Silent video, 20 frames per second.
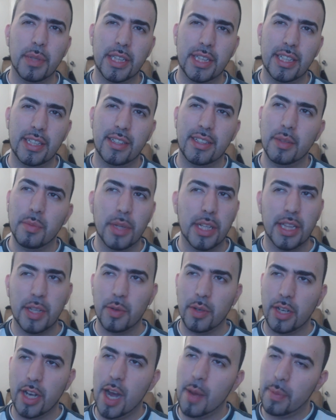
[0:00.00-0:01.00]
but it seemed like
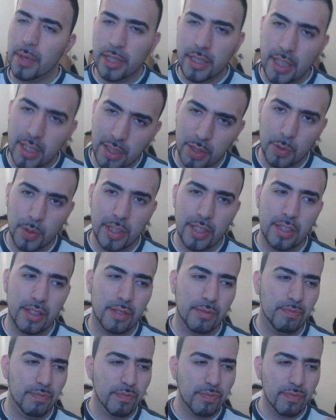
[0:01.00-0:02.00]
they were copying
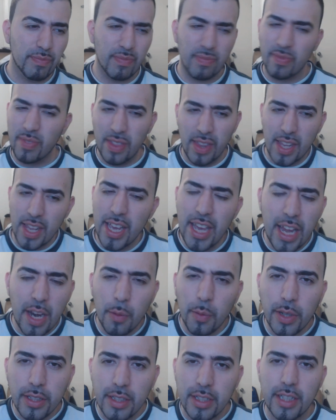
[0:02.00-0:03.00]
TouchWiz, and
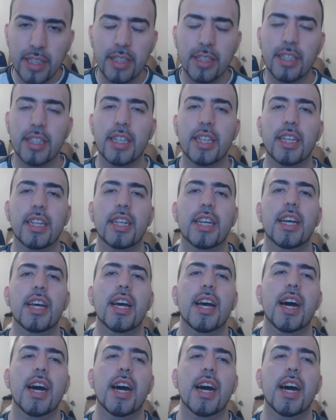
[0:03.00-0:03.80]
it wasn't as good.